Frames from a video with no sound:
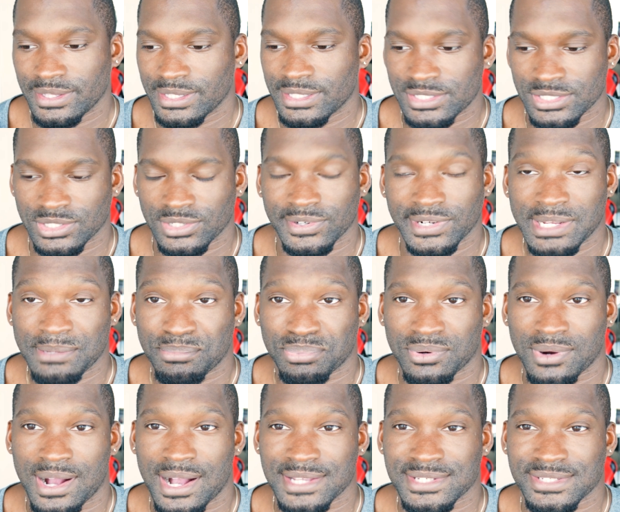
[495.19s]
It's a learning
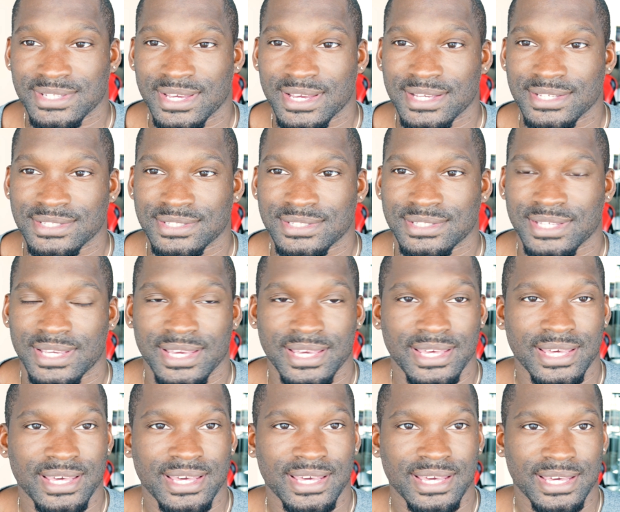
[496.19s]
process,
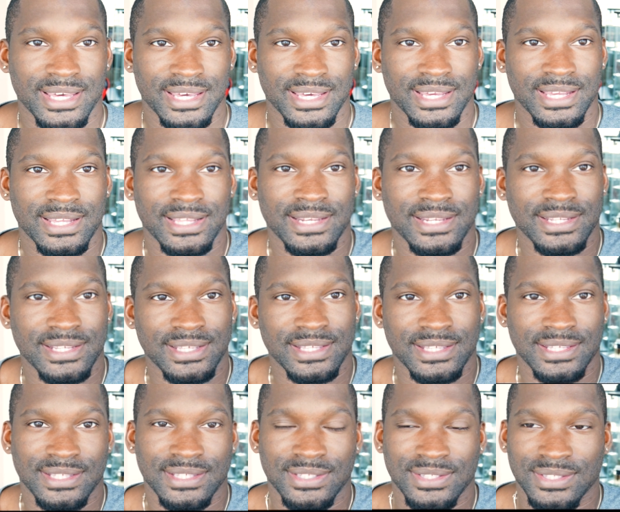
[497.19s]
and
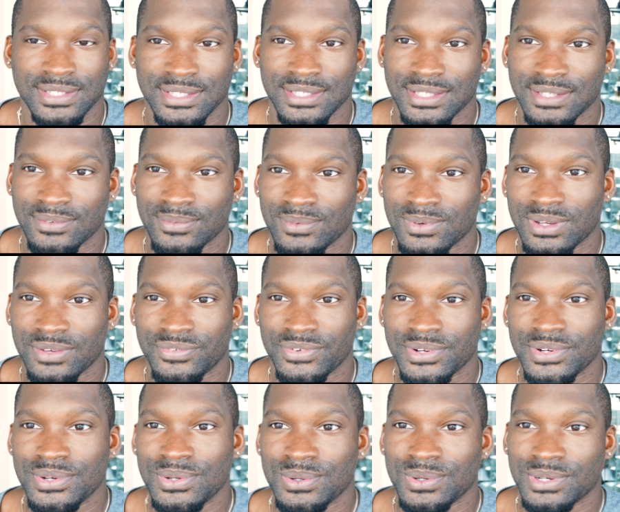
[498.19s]
if
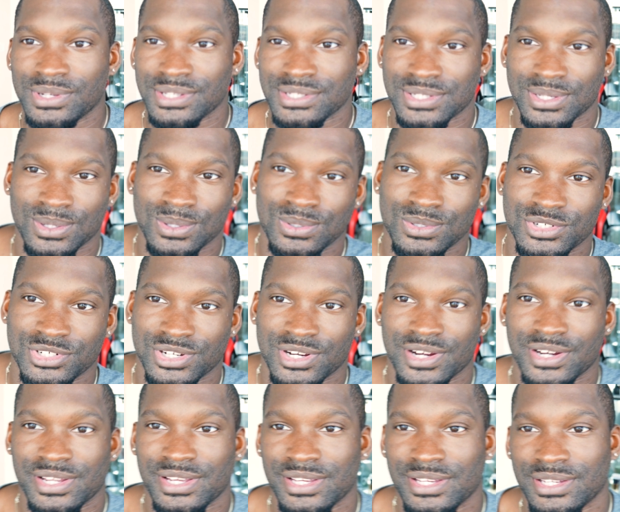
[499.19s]
you're new to this whole
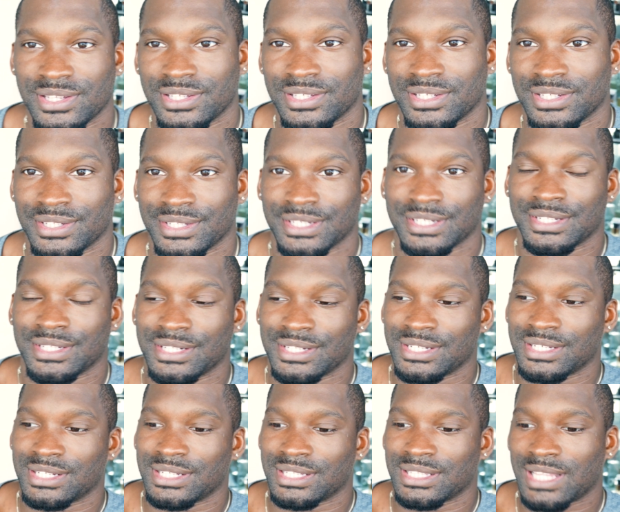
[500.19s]
journey,
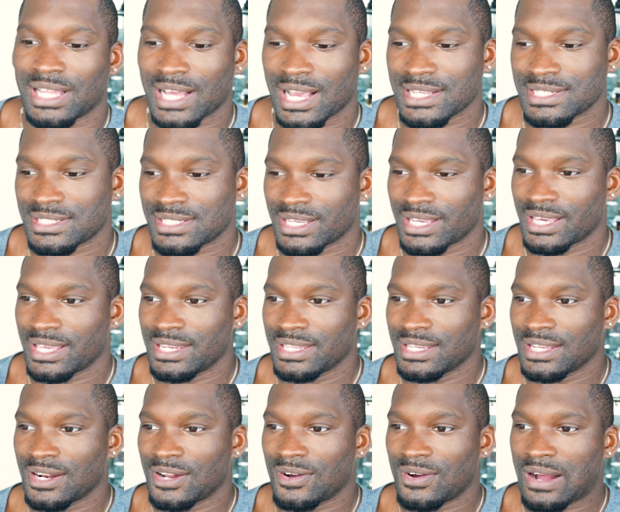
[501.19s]
like I said,
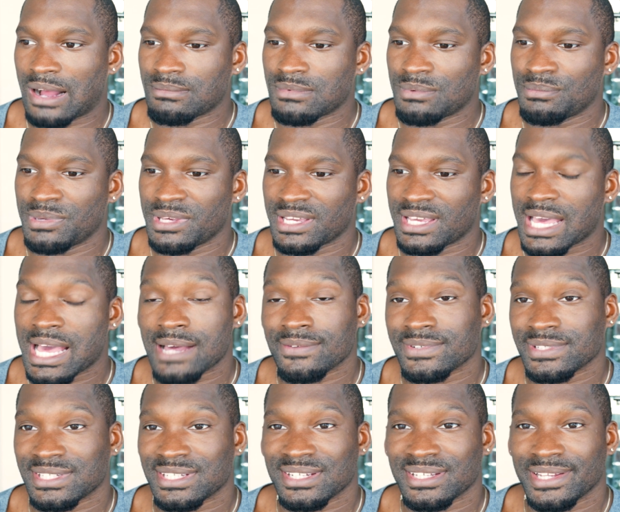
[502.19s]
I'm a big
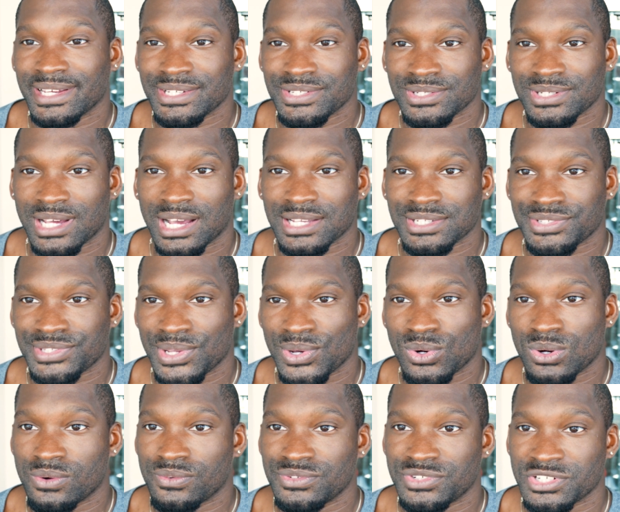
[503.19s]
advocate, as you guys
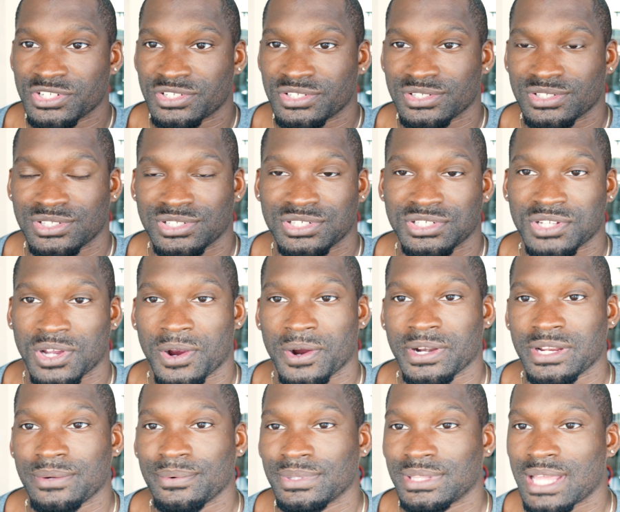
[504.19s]
know, of just
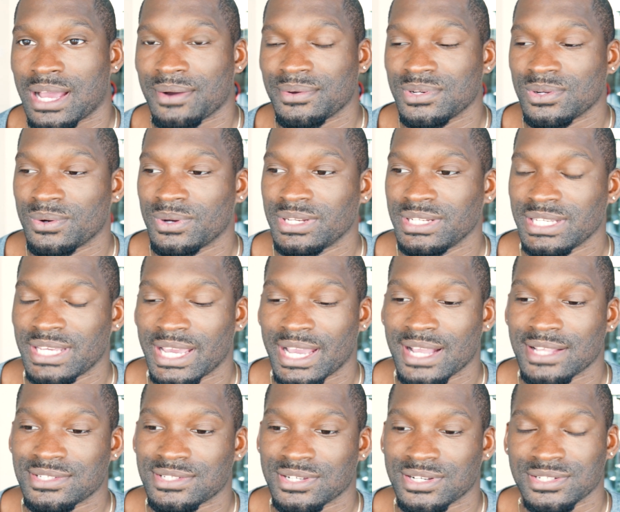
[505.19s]
starting without knowing the
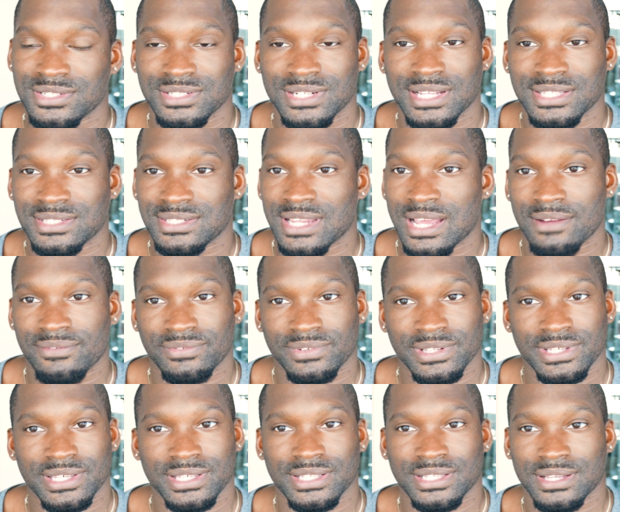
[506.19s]
answers, and that's
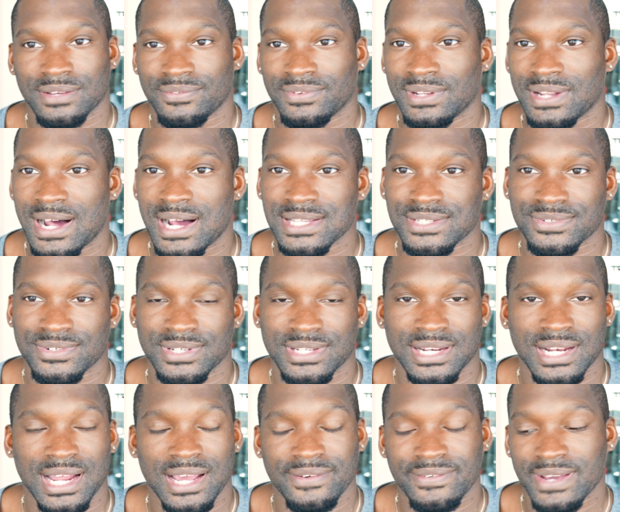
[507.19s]
definitely a philosophy
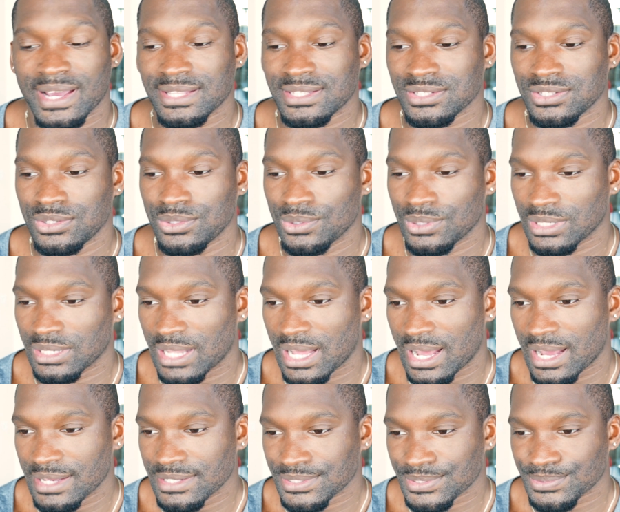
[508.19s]
that I've had to
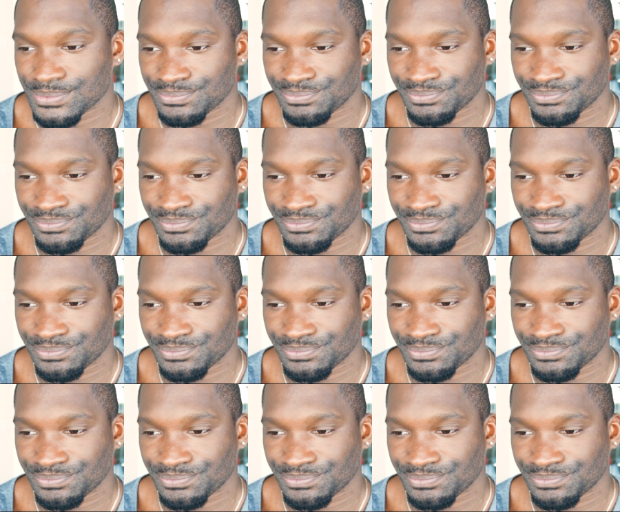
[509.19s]
utilize